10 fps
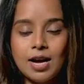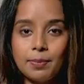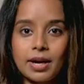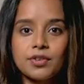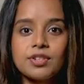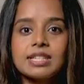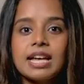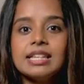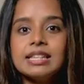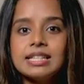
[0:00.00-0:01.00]
By
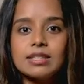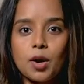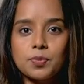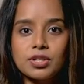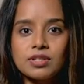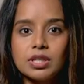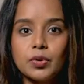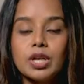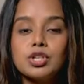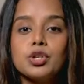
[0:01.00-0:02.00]
understanding these options, you
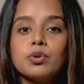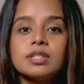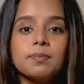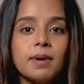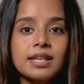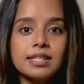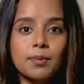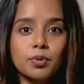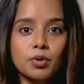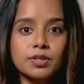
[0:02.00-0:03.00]
can choose the best
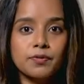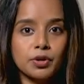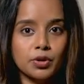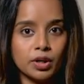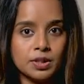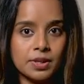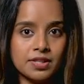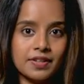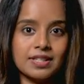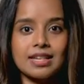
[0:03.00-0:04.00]
approach for your
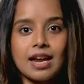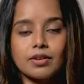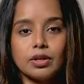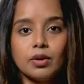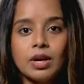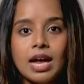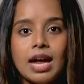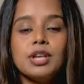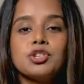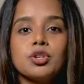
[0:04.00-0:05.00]
specific scenario,
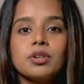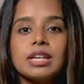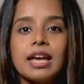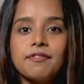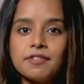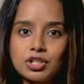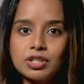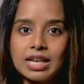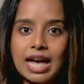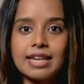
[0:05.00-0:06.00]
ensuring
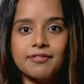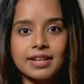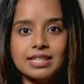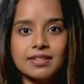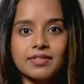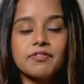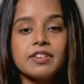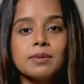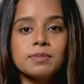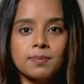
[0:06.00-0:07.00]
efficient and effective
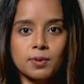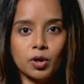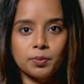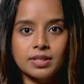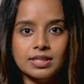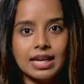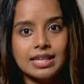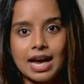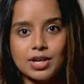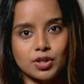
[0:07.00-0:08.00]
VM deployments
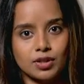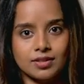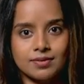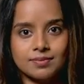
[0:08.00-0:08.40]
in Azure.